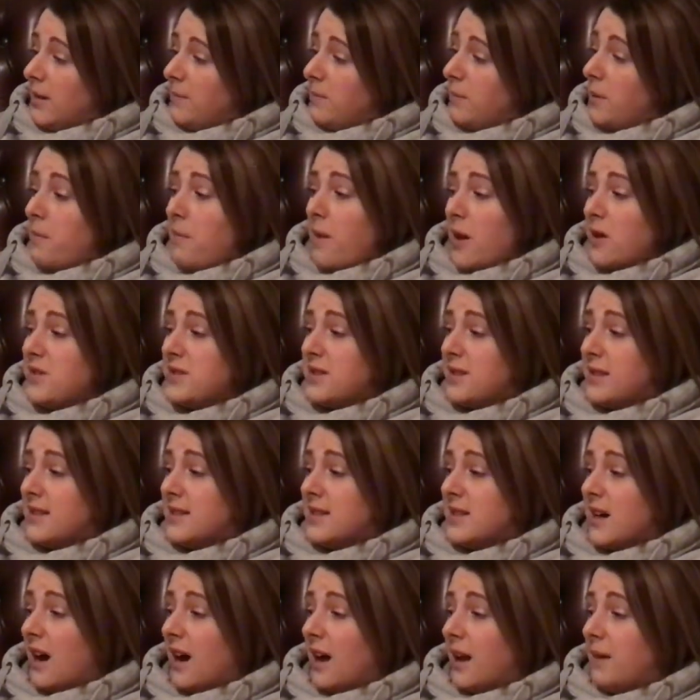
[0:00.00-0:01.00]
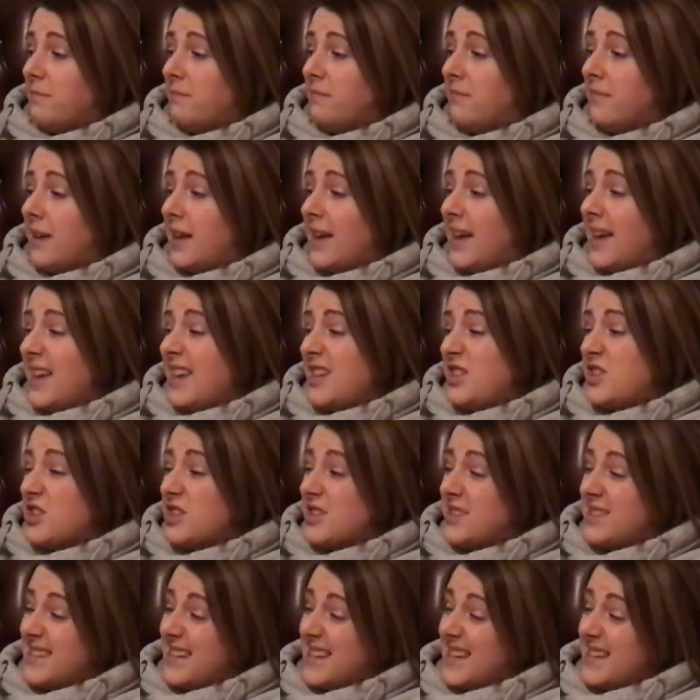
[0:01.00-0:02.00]
But most of the time, he
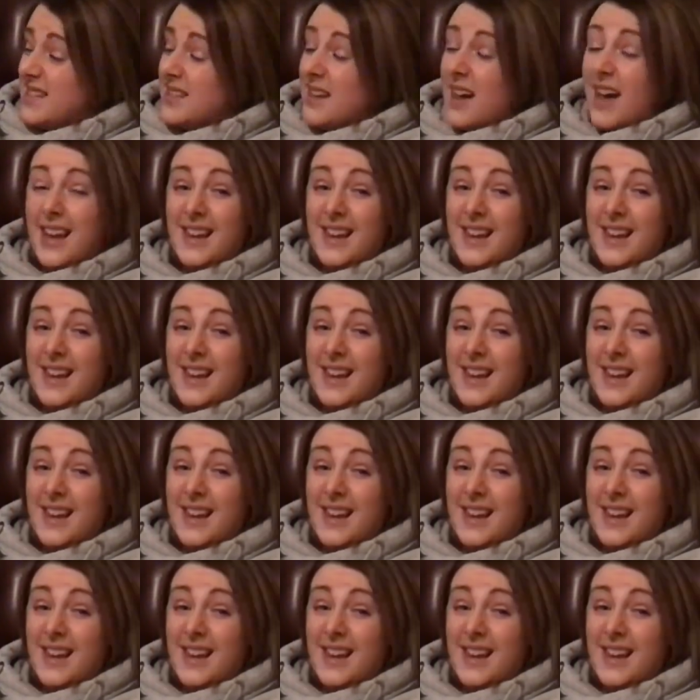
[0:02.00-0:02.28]
just did